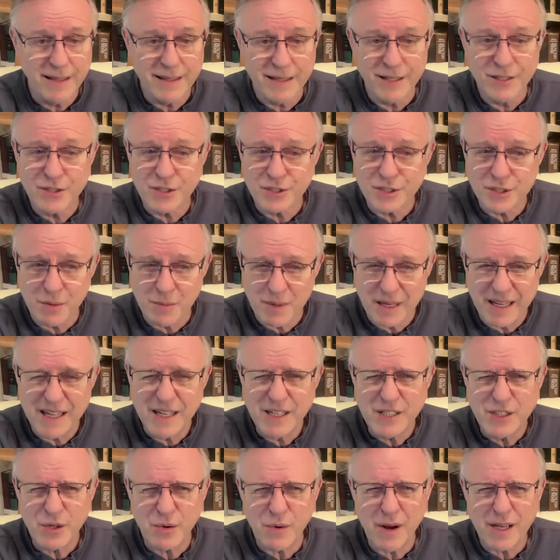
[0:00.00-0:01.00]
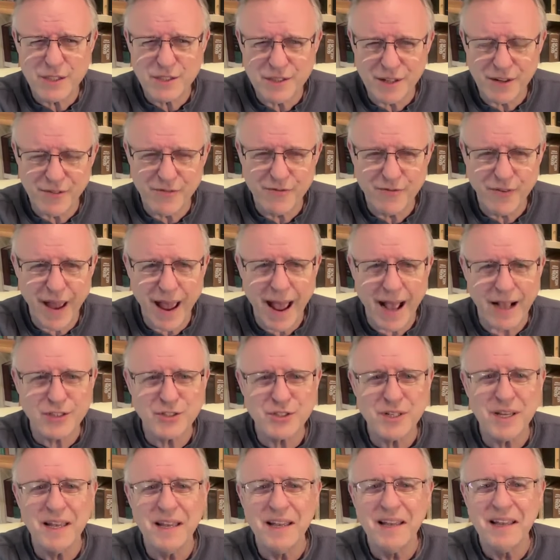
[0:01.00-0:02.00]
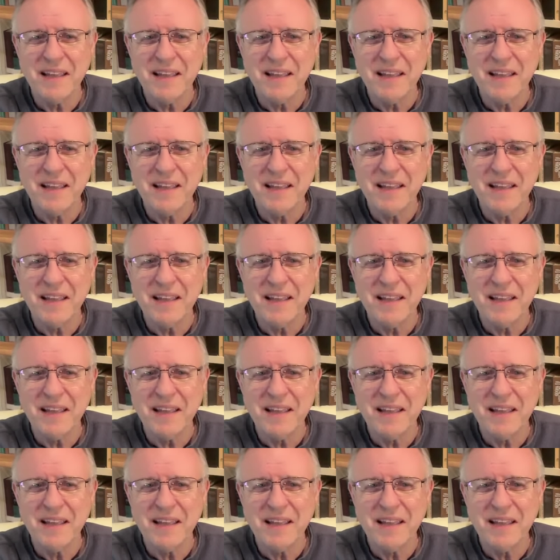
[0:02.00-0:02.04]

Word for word: These are some interesting facts